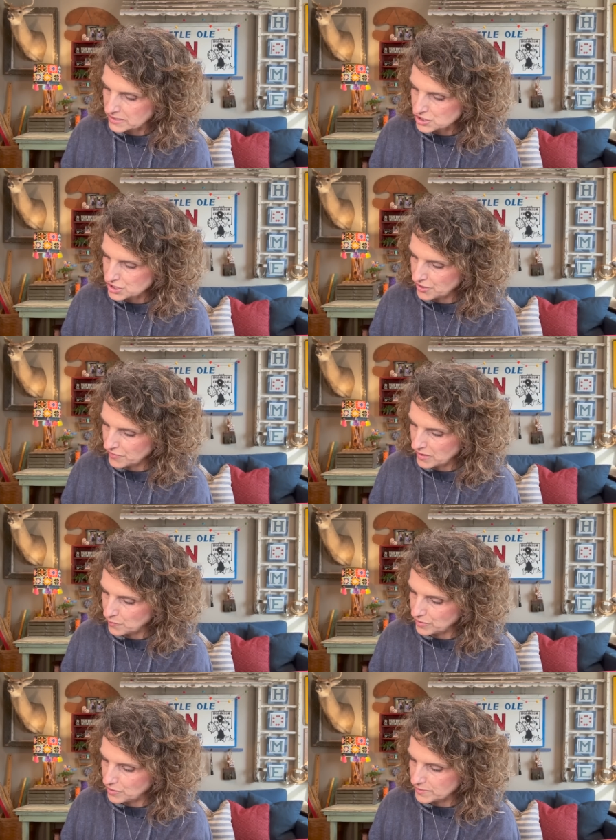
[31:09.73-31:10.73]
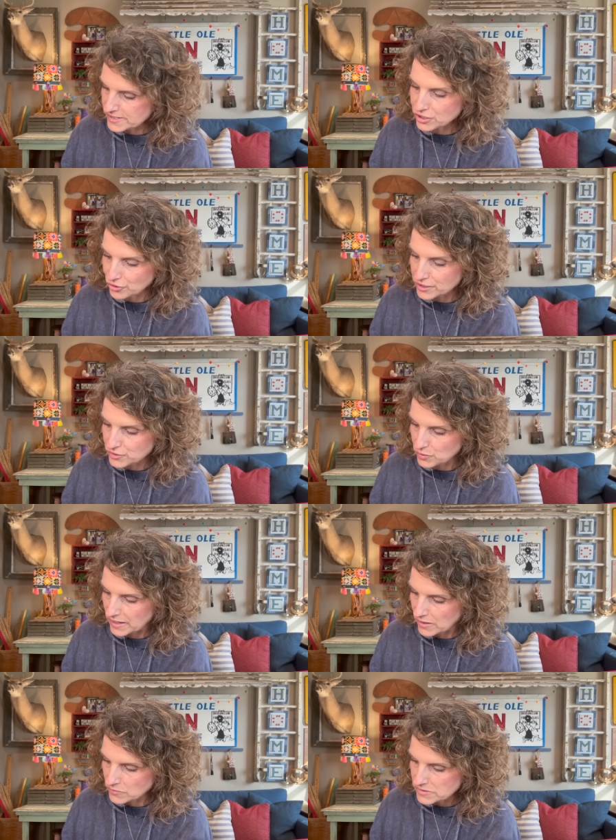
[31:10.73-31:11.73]
share that with you. It's a 32
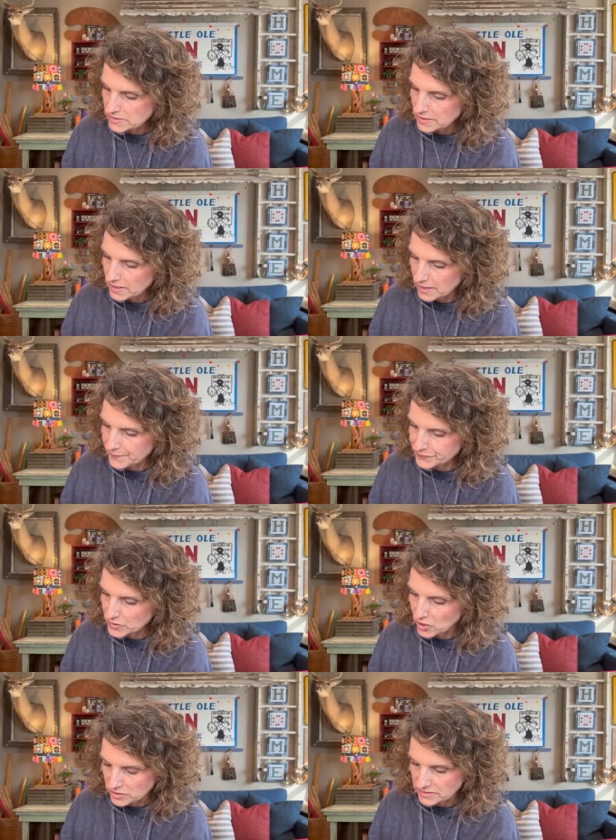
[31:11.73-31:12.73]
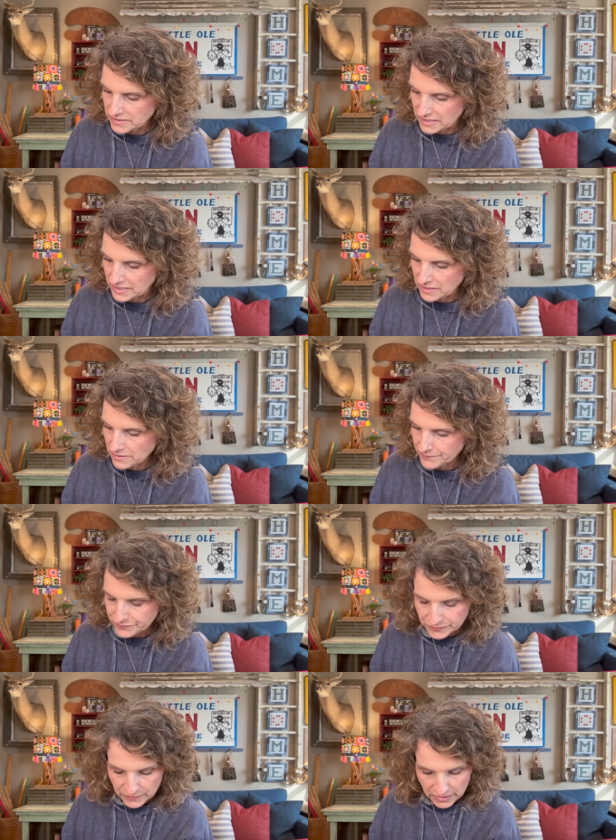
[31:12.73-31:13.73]
count Heartland linen.
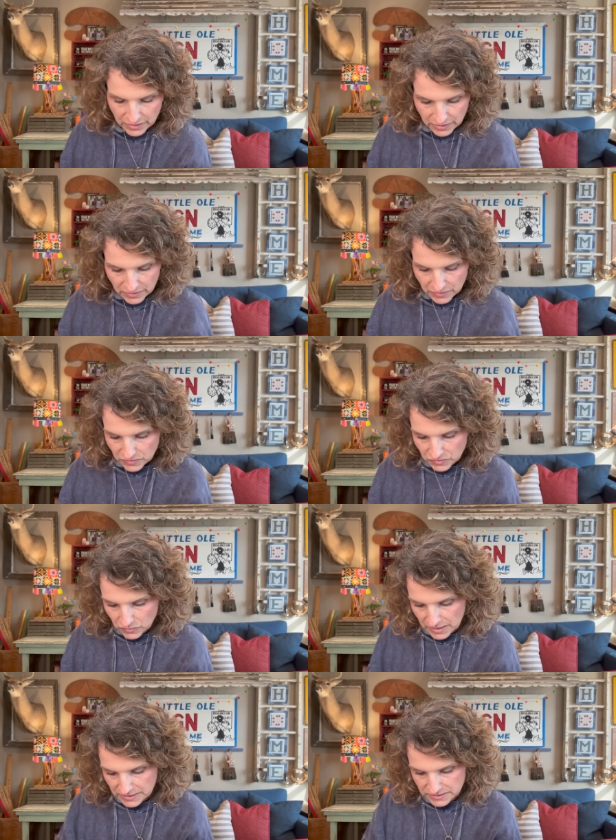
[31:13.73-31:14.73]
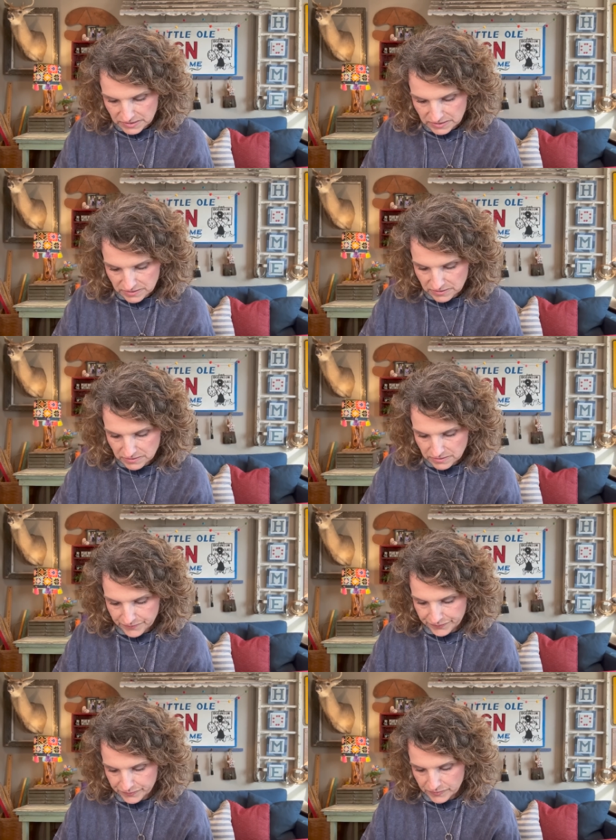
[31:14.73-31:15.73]
So that's
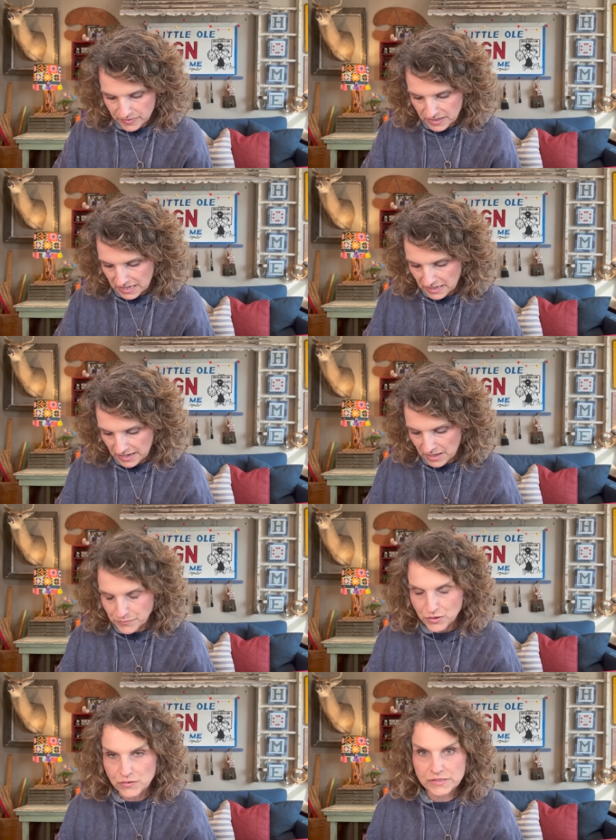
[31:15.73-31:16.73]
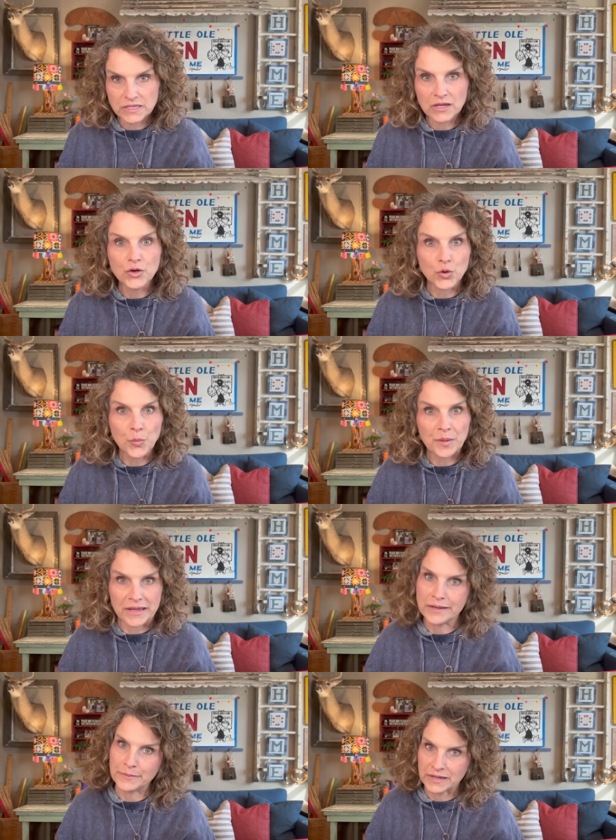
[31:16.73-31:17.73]
that. I am using a hoop
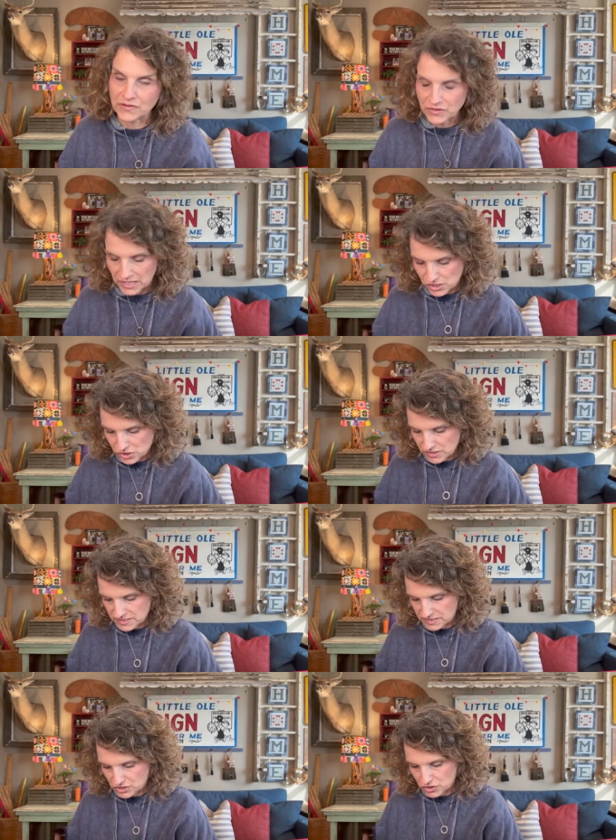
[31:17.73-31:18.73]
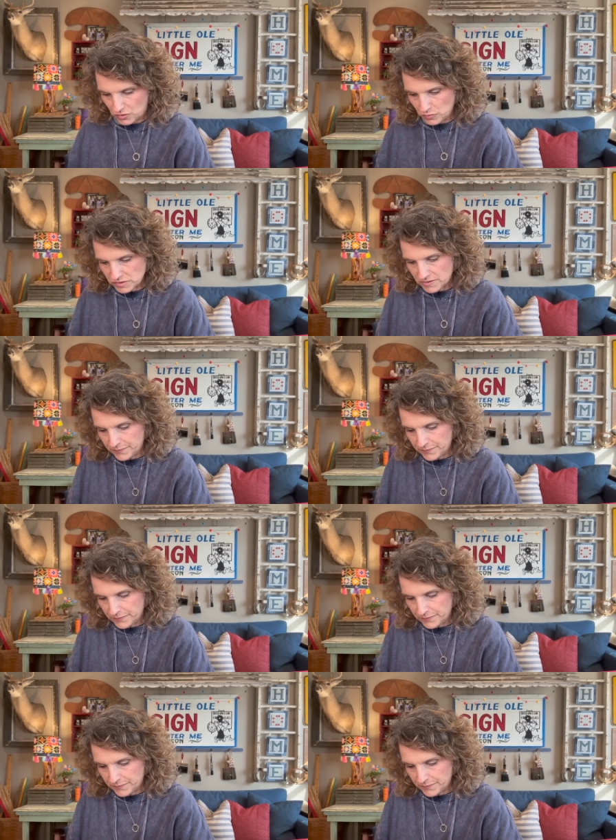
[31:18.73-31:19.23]
and magnification to stitch those,